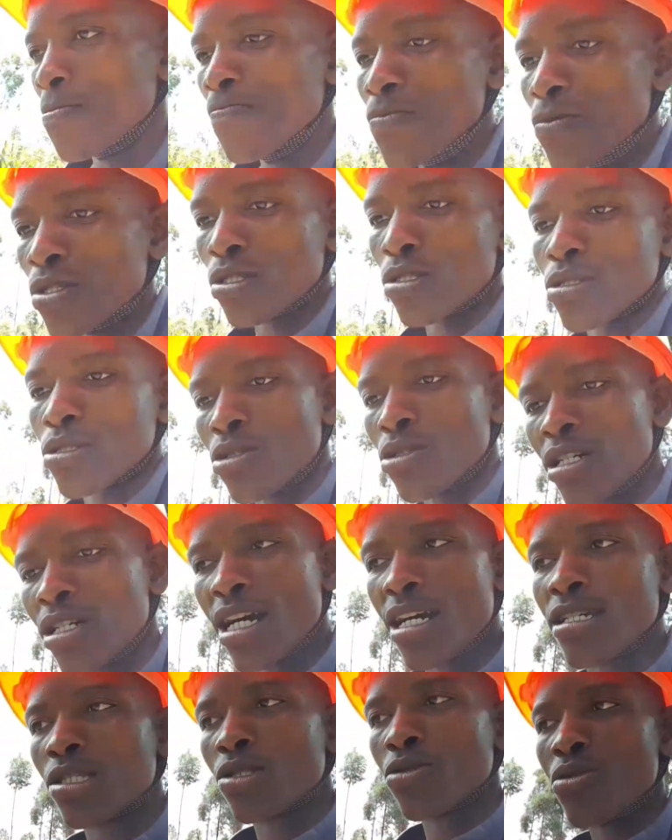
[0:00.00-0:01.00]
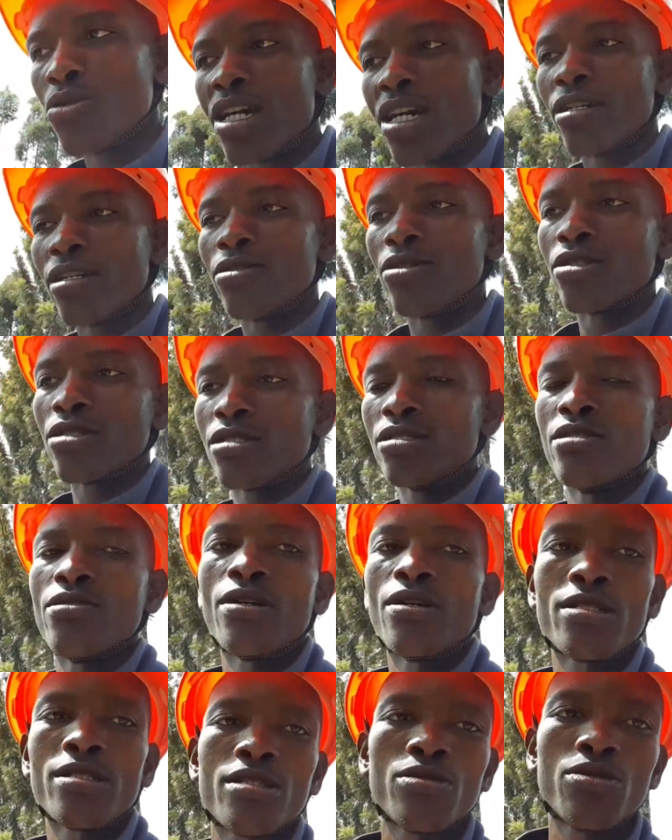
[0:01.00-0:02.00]
So guys, we are not the ones
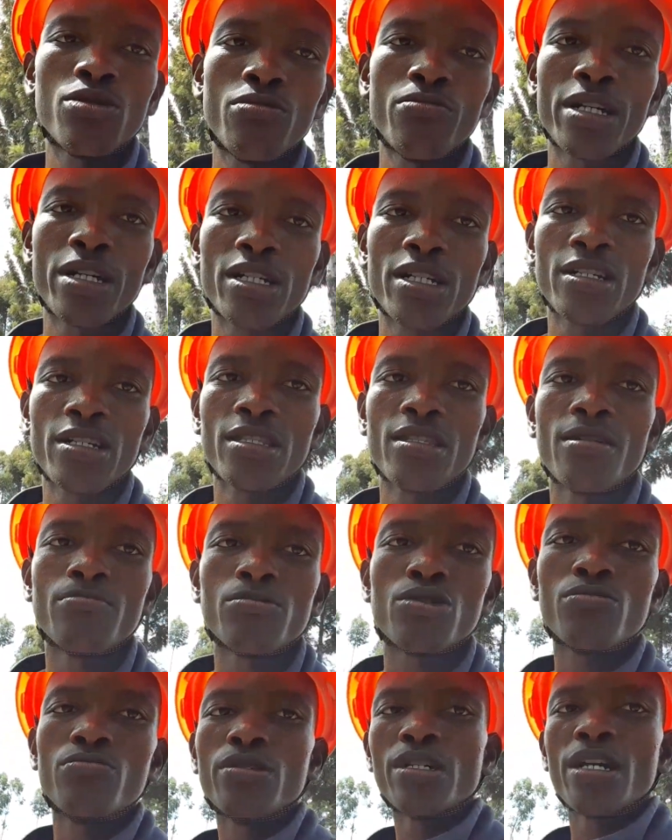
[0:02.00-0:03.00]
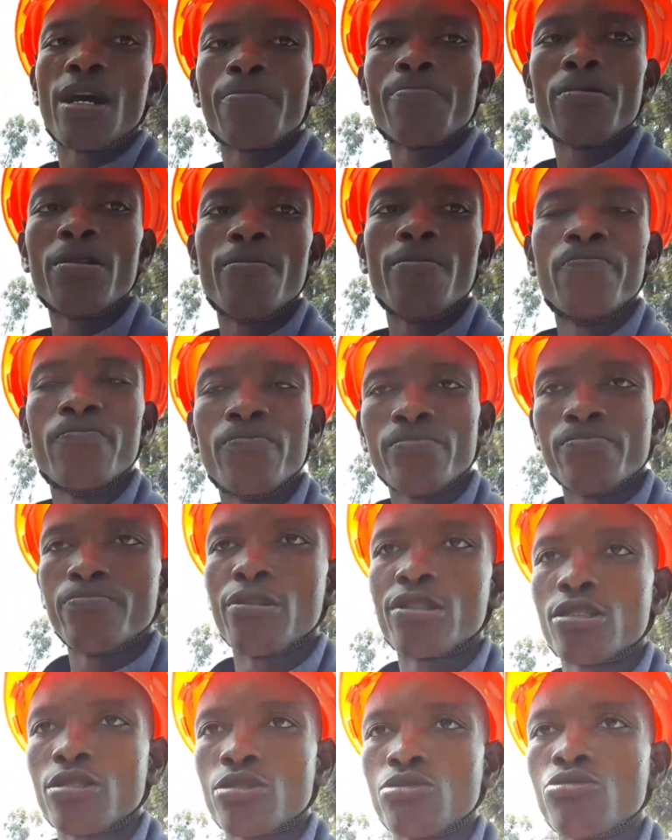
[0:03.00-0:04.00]
who are making them to be happy, but
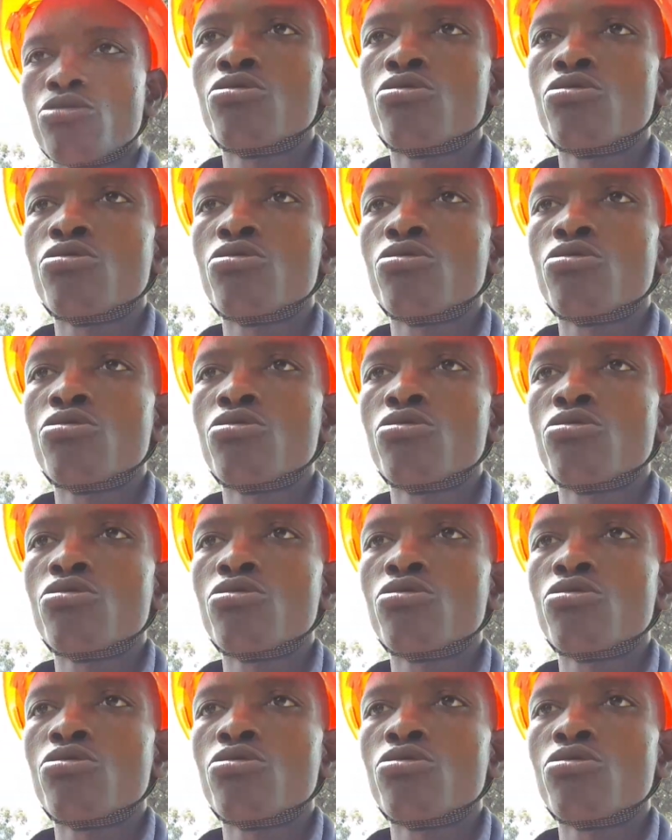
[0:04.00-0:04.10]
through your